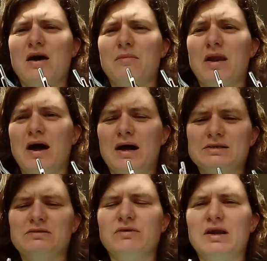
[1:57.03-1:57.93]
and it
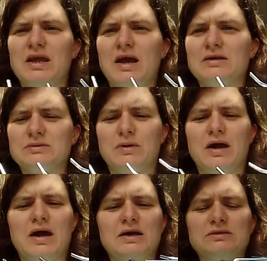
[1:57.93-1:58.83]
actually really yanked my
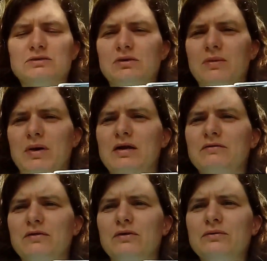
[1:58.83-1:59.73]
hair, so it was quite
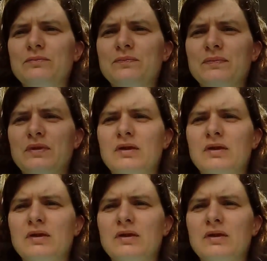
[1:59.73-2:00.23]
painful.